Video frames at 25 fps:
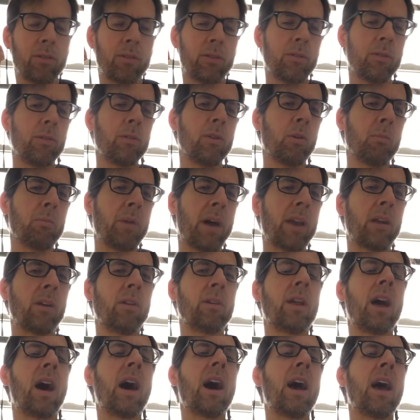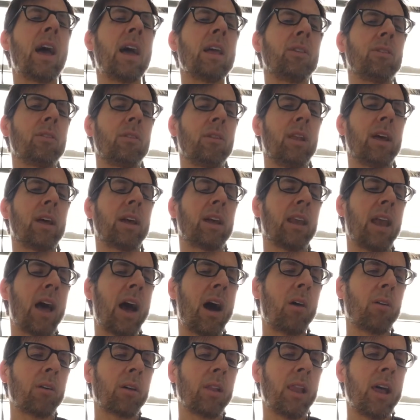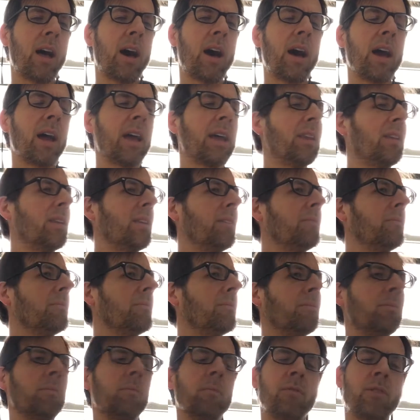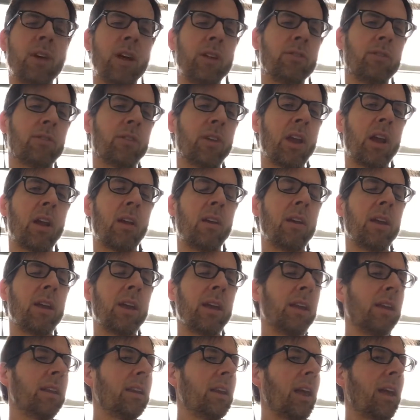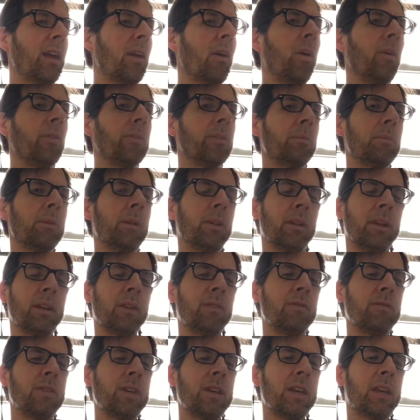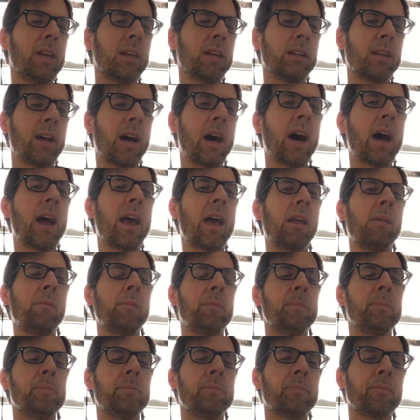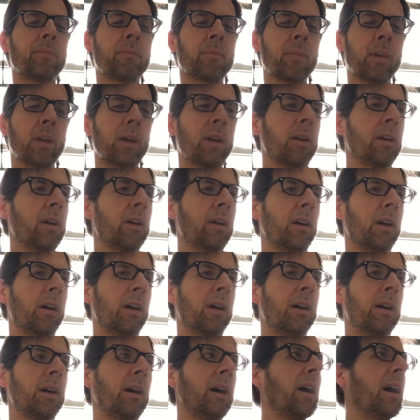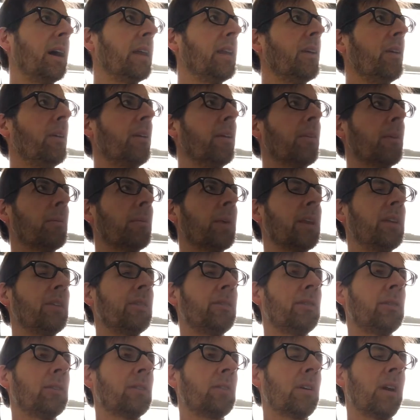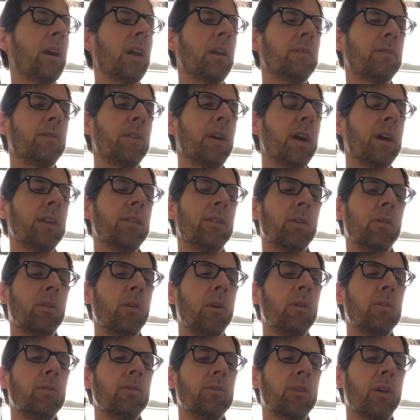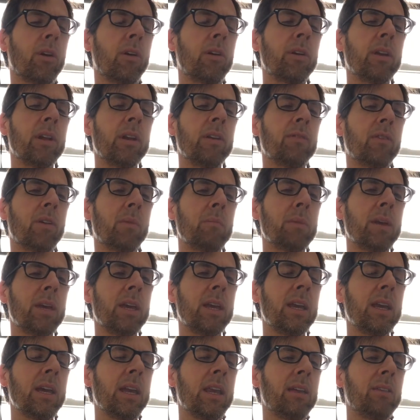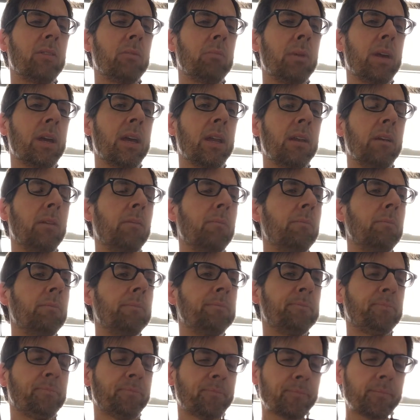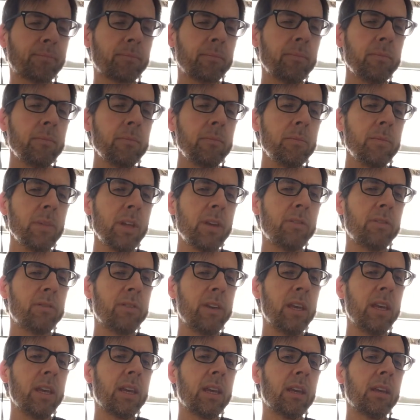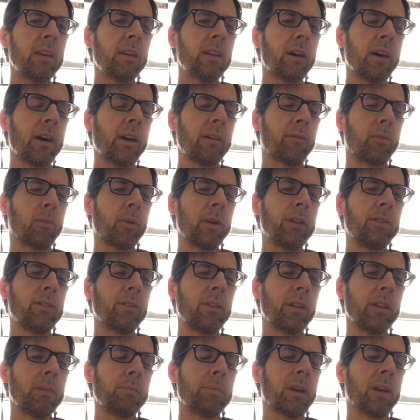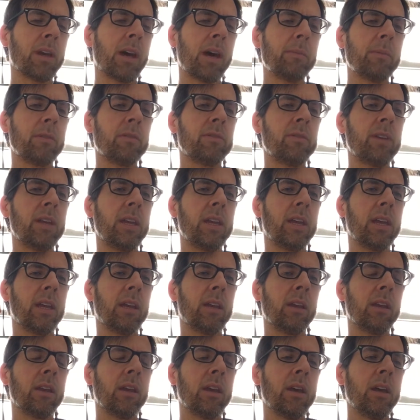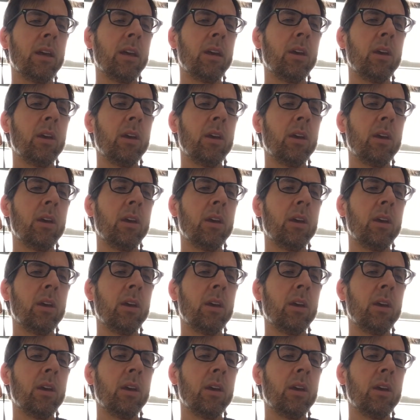to your better diet, to like an alkaline, vegetarian, and ultimately vegan diet. I know everybody's got to find their own journey. For me, it has been vegan. I've recently become a vegan